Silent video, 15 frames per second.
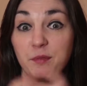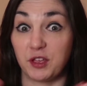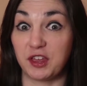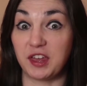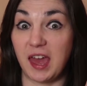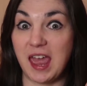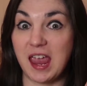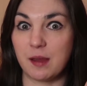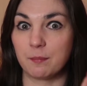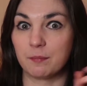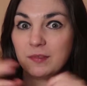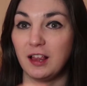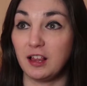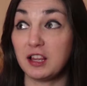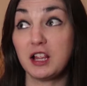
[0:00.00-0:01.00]
The
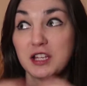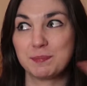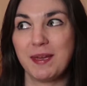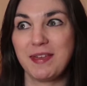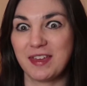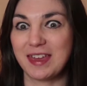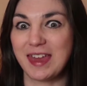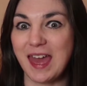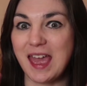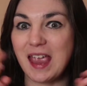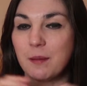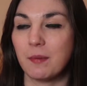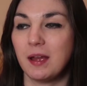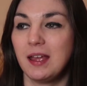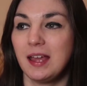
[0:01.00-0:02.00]
game, let's play the
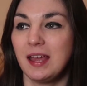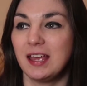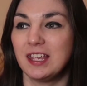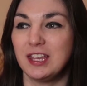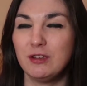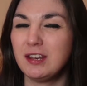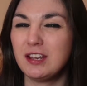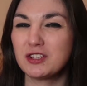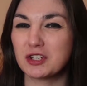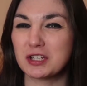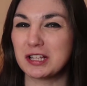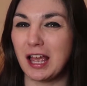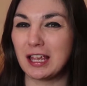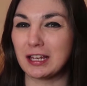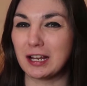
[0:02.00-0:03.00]
game. You didn't
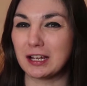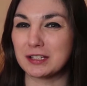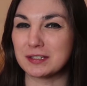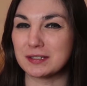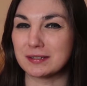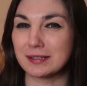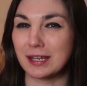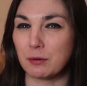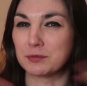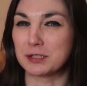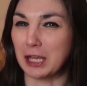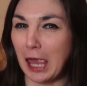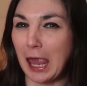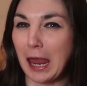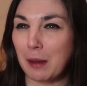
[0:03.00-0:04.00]
just like it because it was
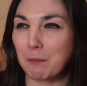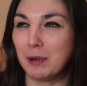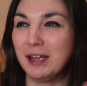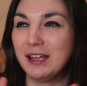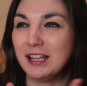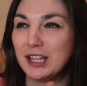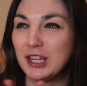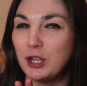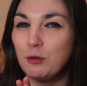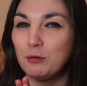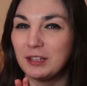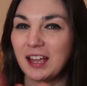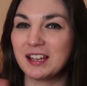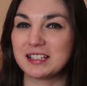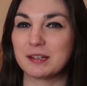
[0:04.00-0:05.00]
a game. You
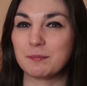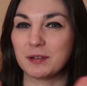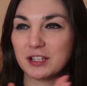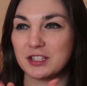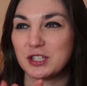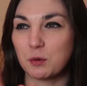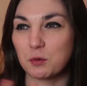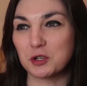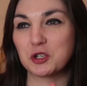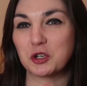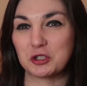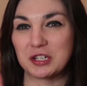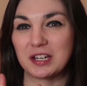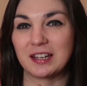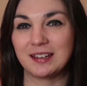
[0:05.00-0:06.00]
liked it because you were
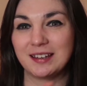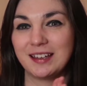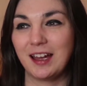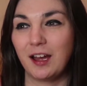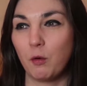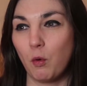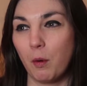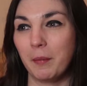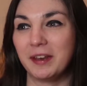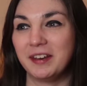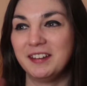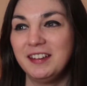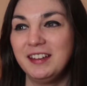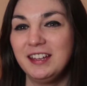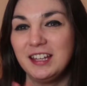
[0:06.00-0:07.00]
touching a
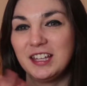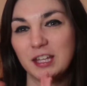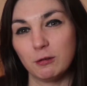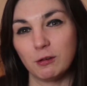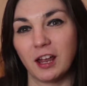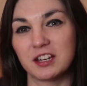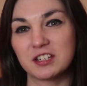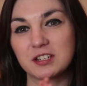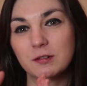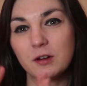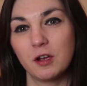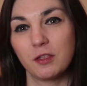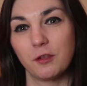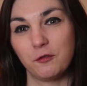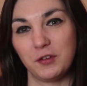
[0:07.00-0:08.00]
woman. You liked
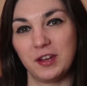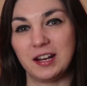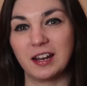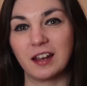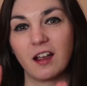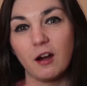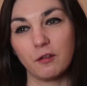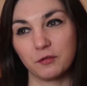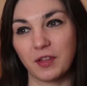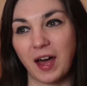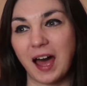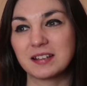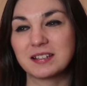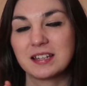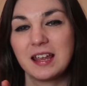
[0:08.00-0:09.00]
the feeling of
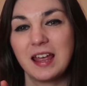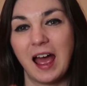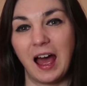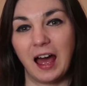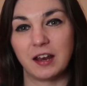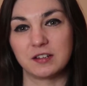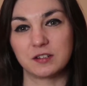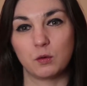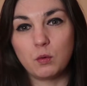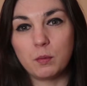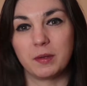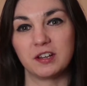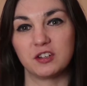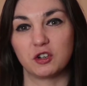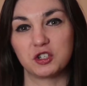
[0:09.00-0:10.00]
that and a woman